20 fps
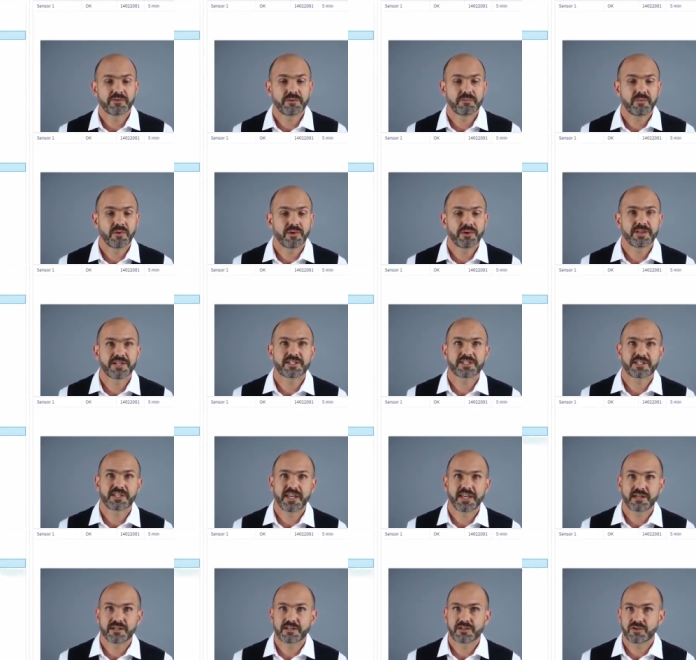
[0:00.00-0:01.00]
to report its
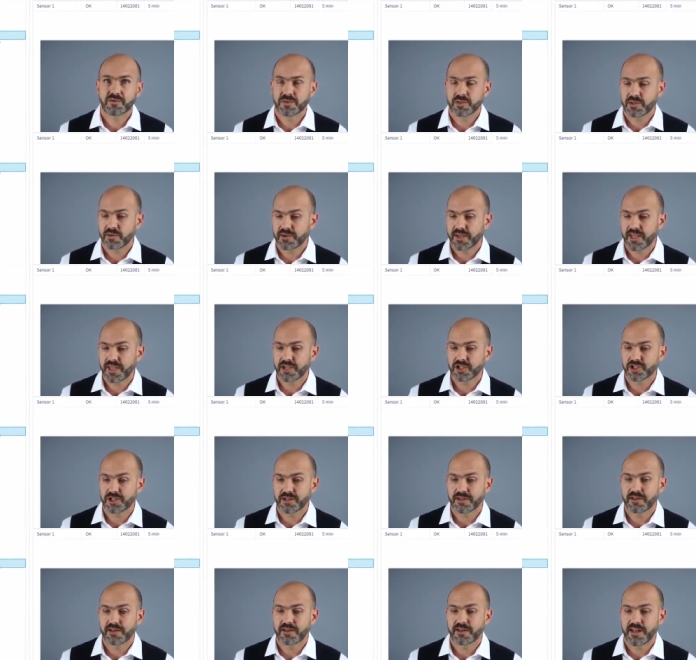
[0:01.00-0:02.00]
data to a
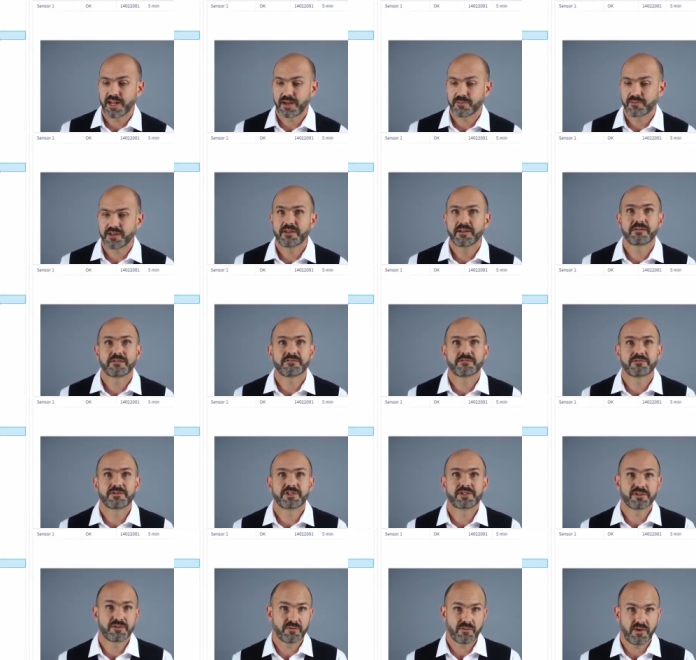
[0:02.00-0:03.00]
location named
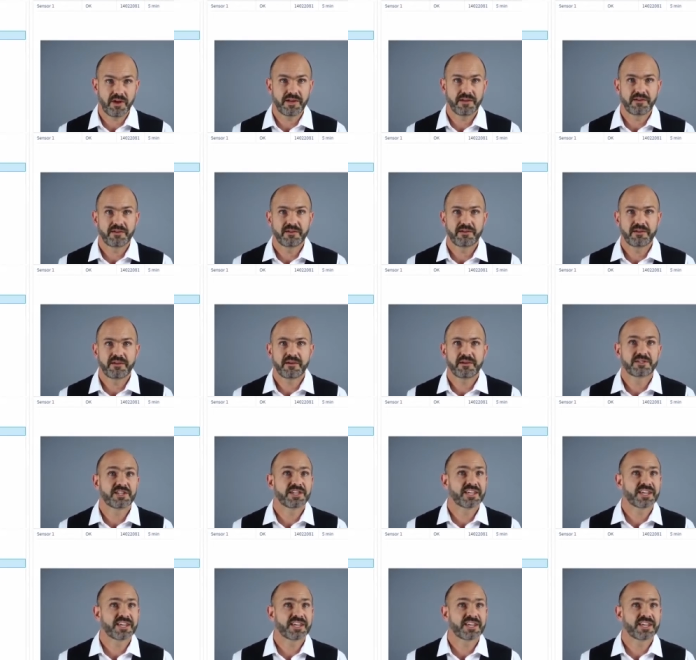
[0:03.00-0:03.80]
Freezer 1.